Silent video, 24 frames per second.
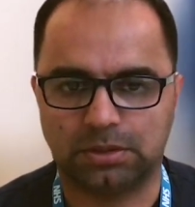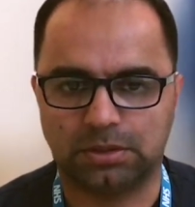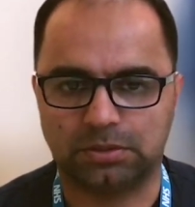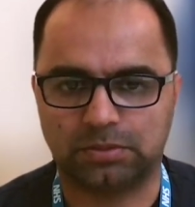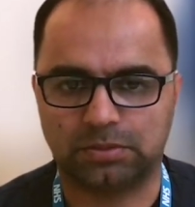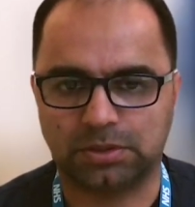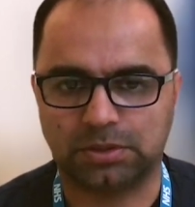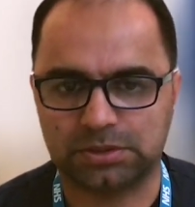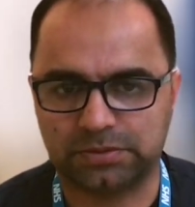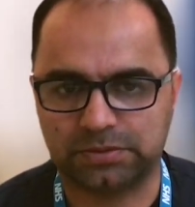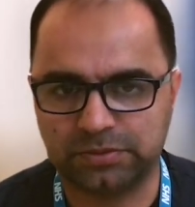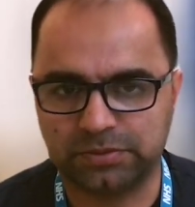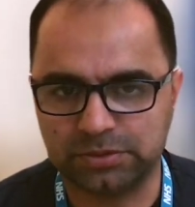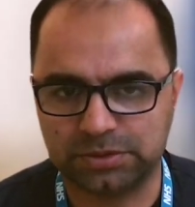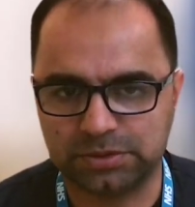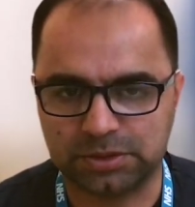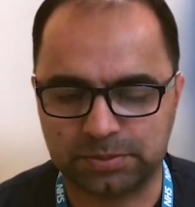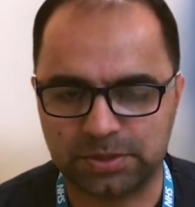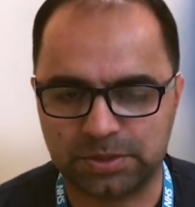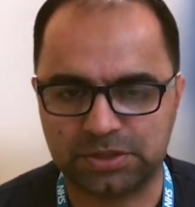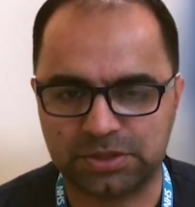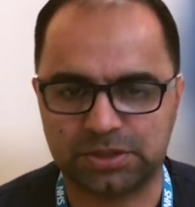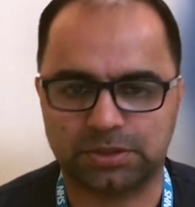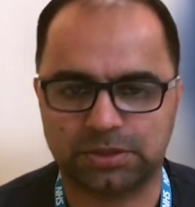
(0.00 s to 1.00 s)
transfuse this
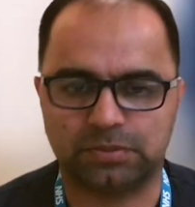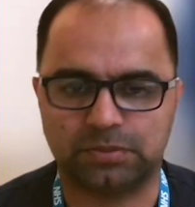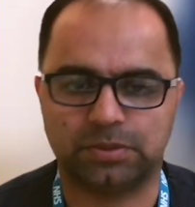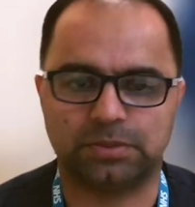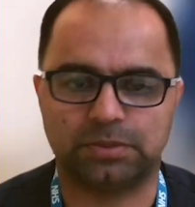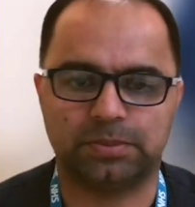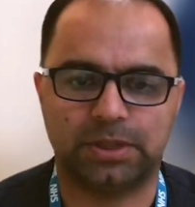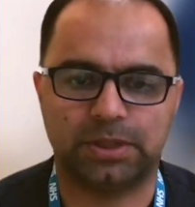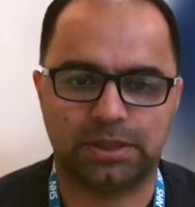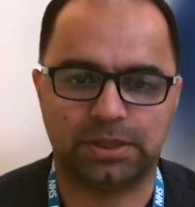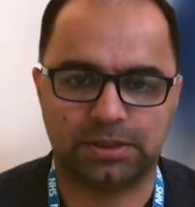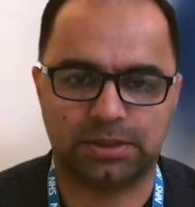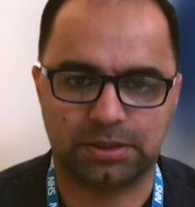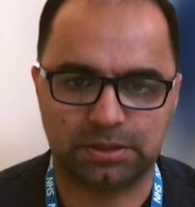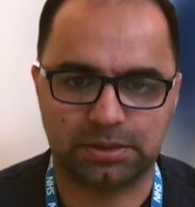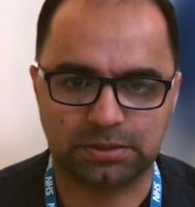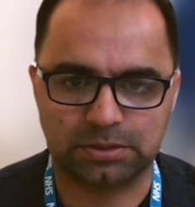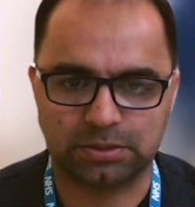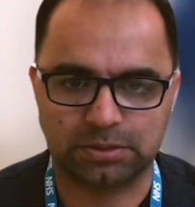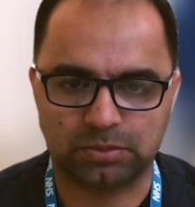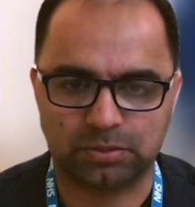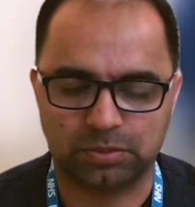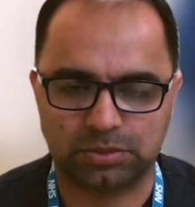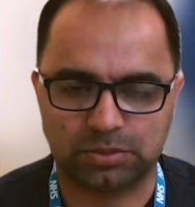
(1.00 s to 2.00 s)
patient with platelet.
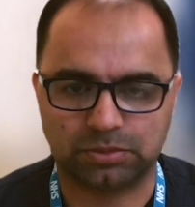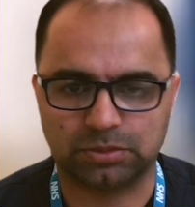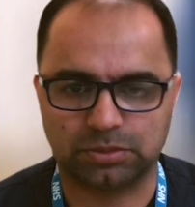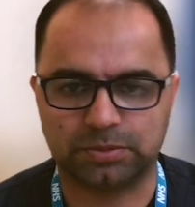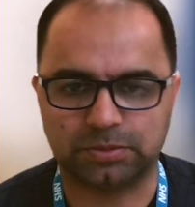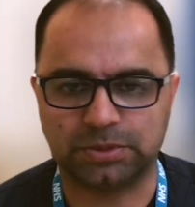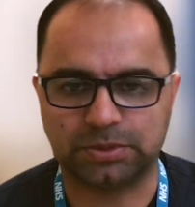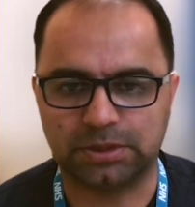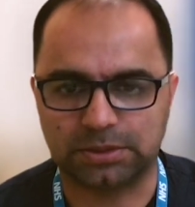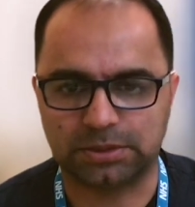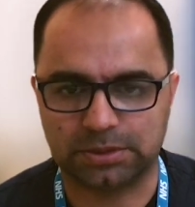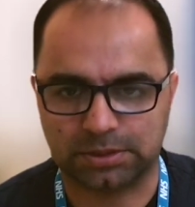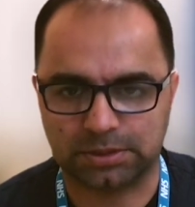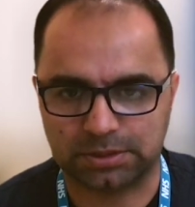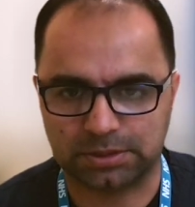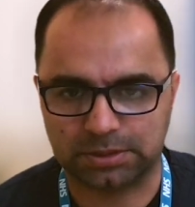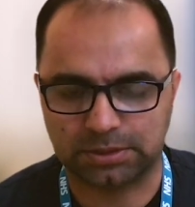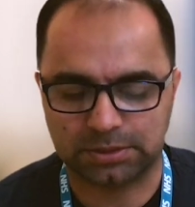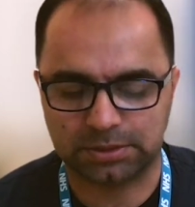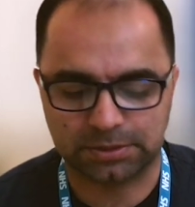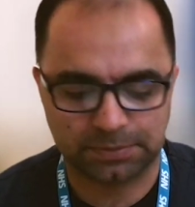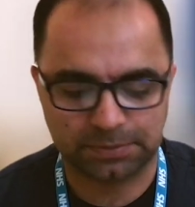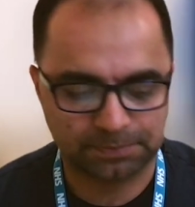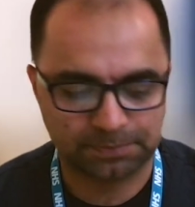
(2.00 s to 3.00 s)
What should be the
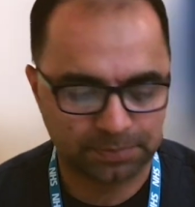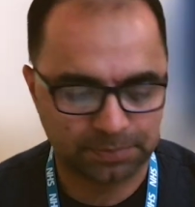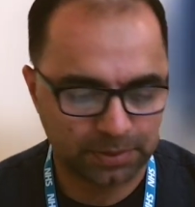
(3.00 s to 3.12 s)
target?